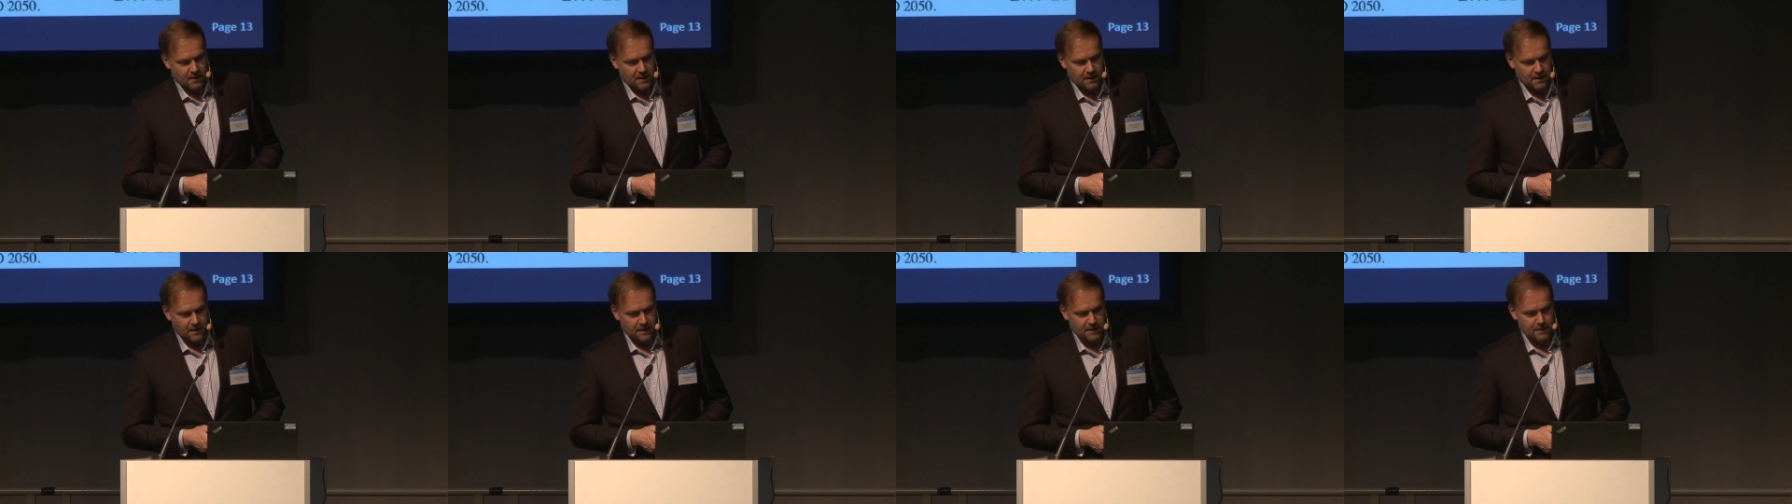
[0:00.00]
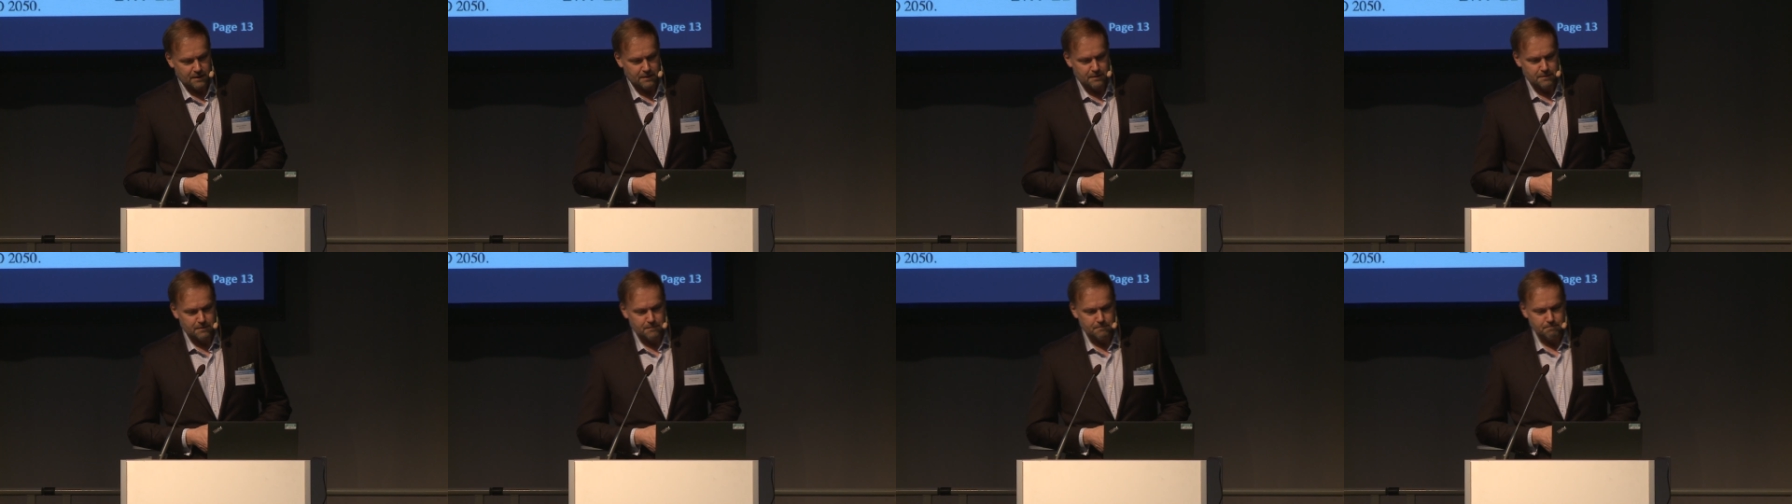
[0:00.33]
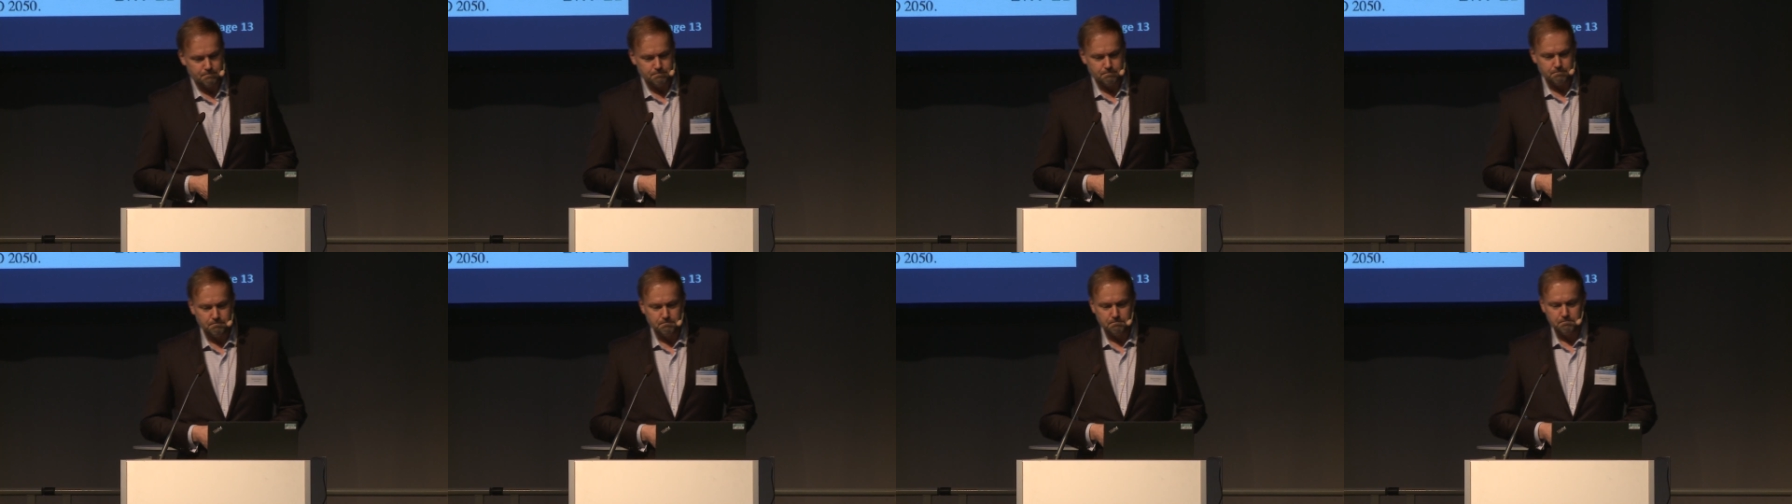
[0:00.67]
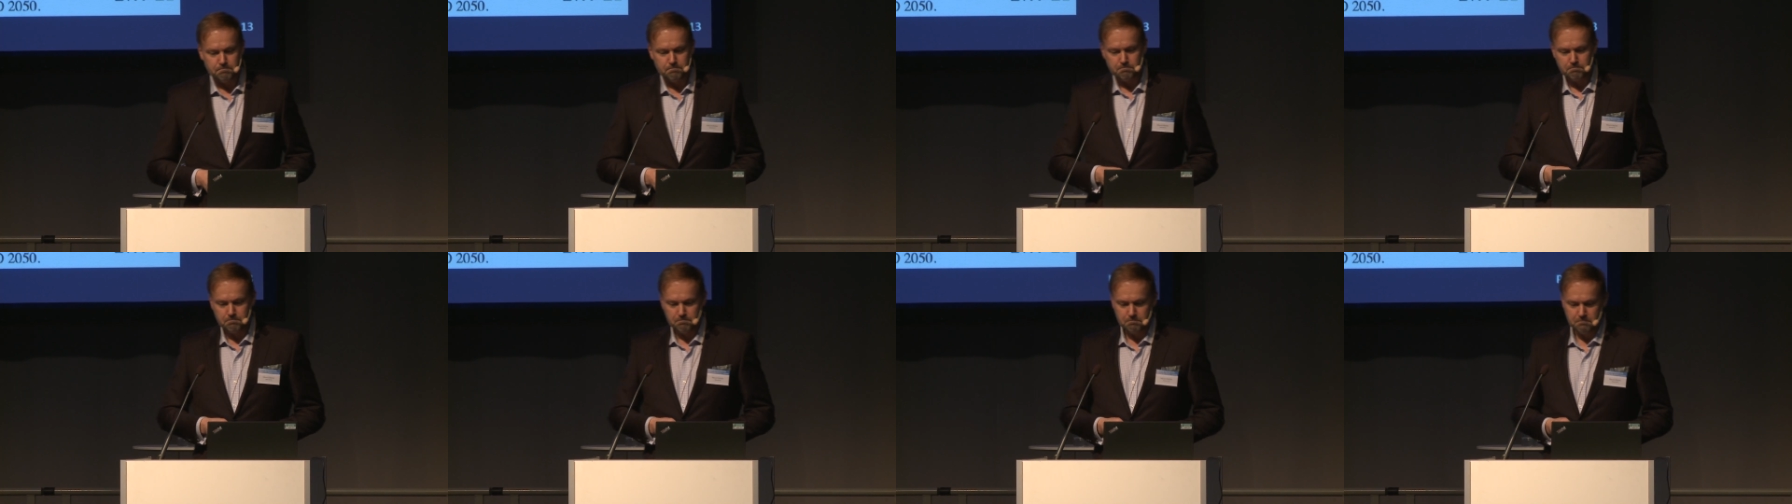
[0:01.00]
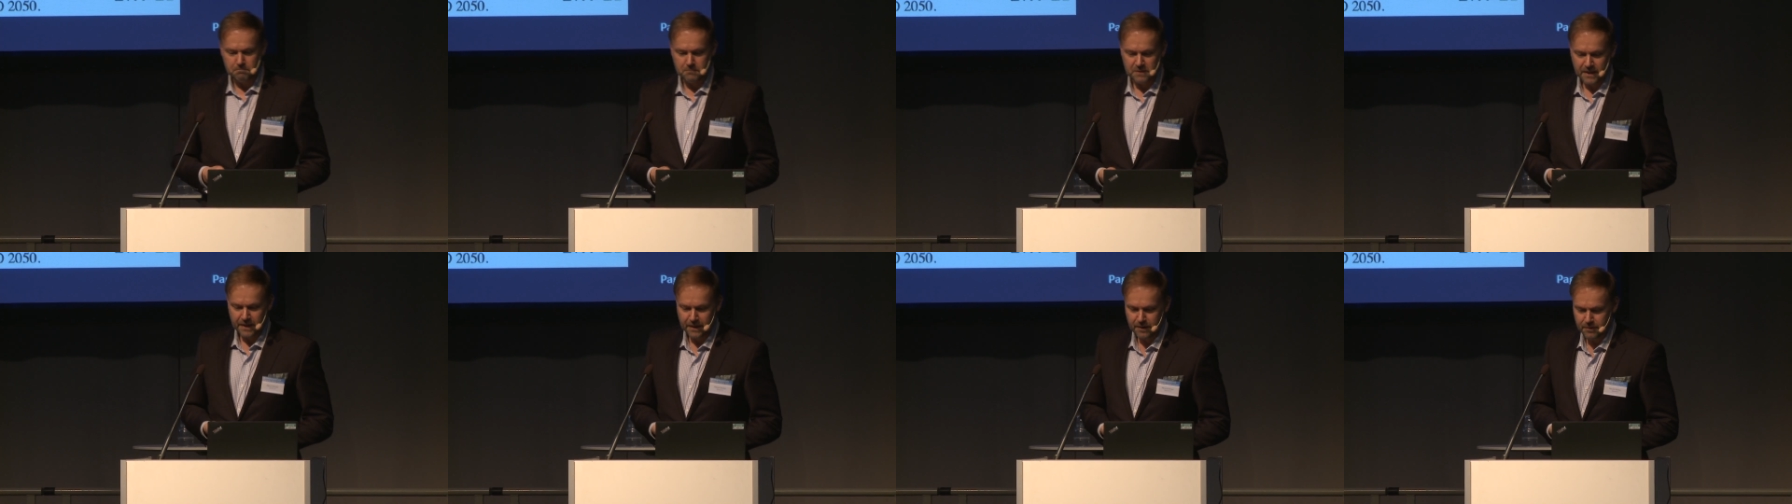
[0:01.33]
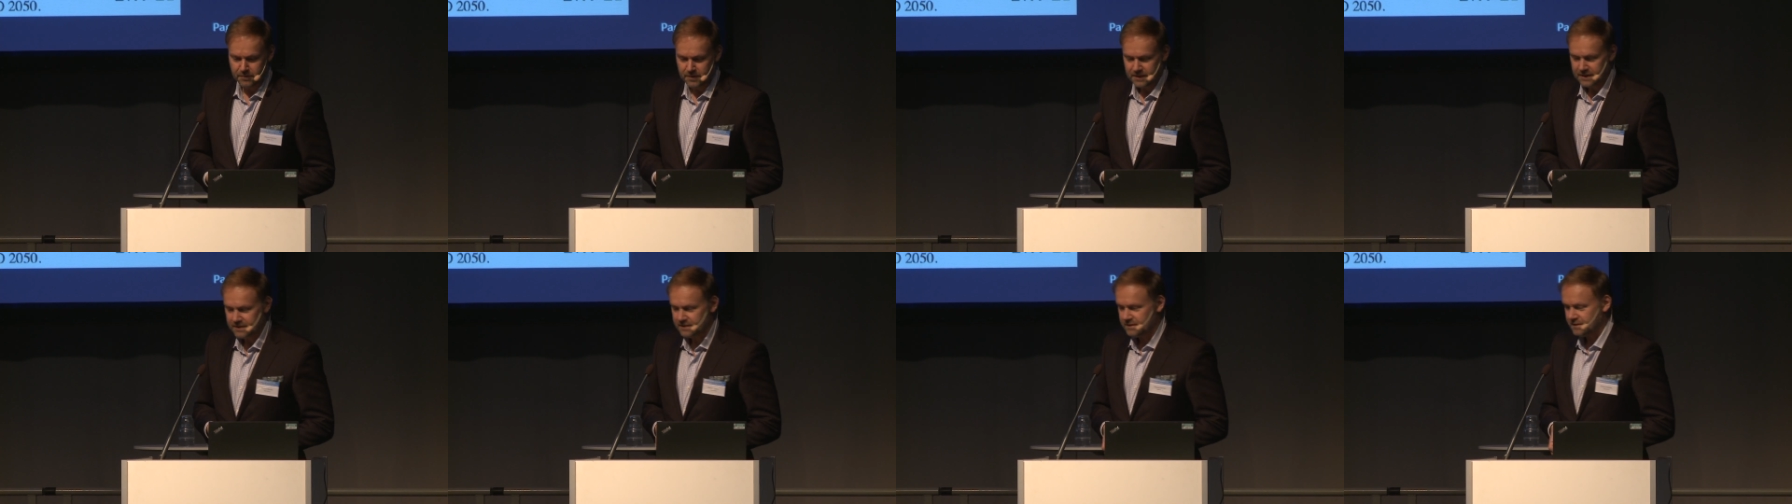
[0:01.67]
Um,
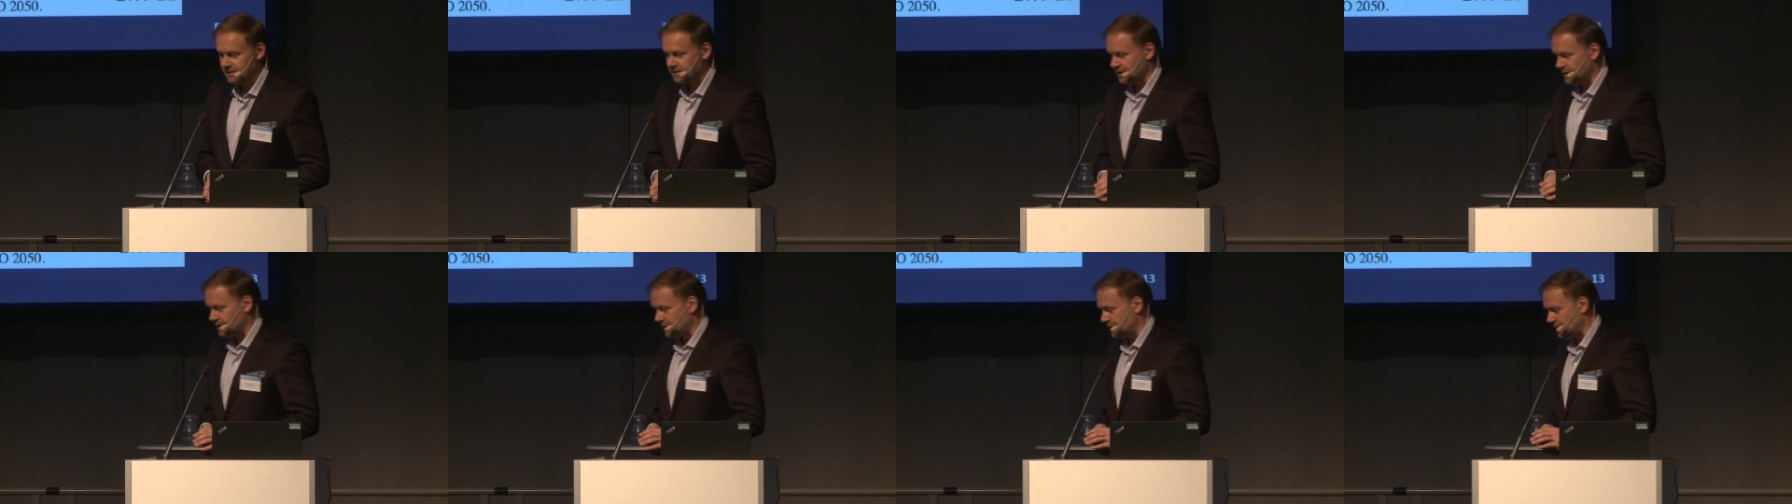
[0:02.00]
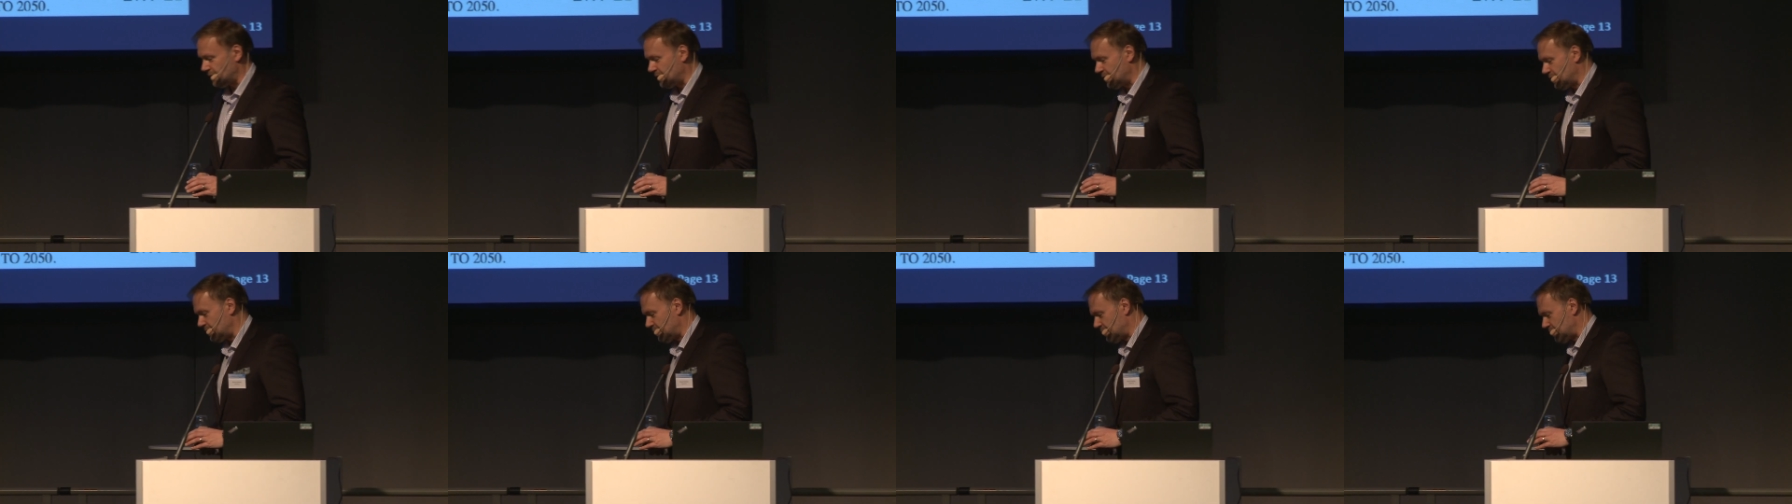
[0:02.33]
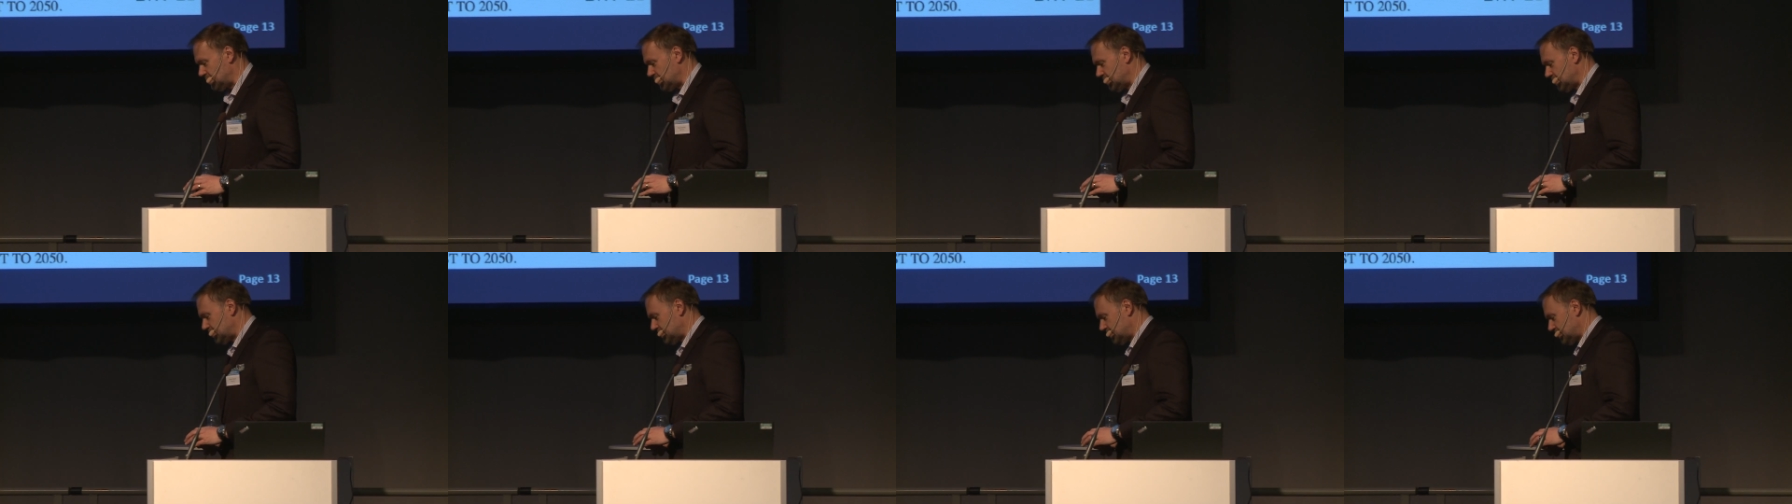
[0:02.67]
here is uh, uh,